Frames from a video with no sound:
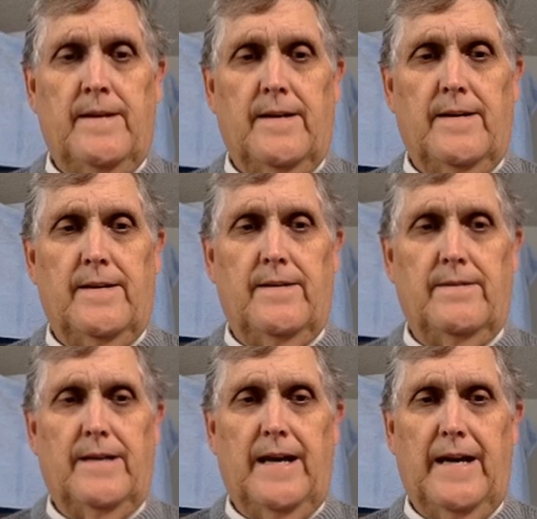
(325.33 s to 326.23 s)

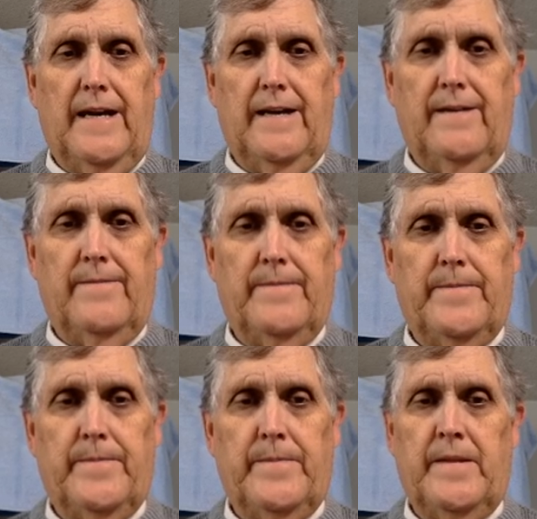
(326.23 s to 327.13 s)
Okay,
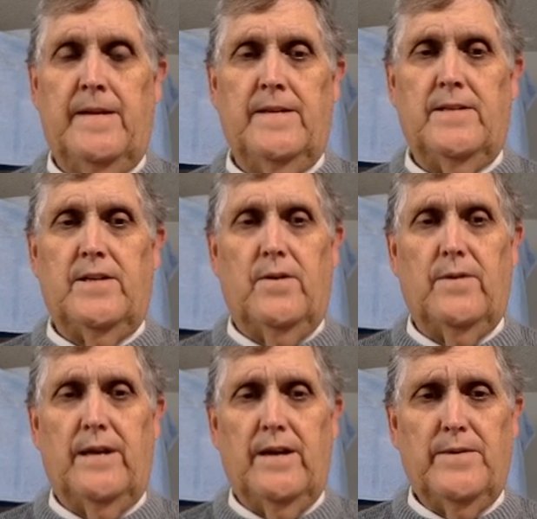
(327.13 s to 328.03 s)
so
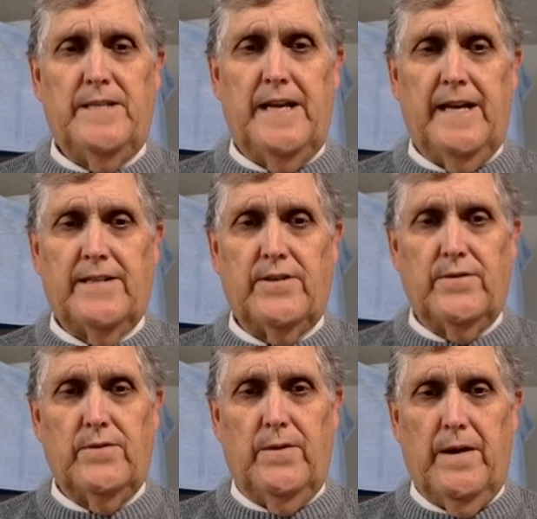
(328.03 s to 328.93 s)
here was the answer
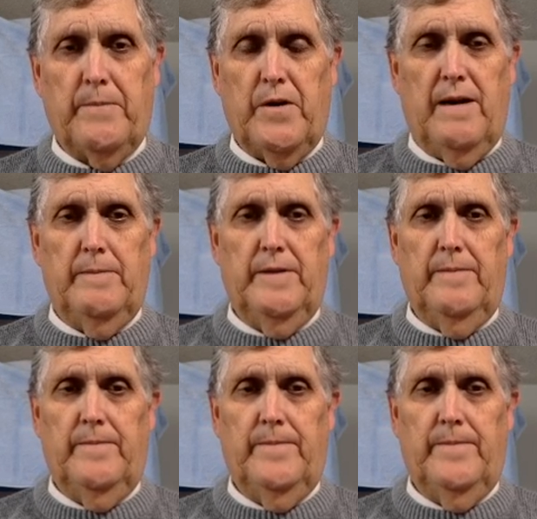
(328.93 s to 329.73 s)
to our problem.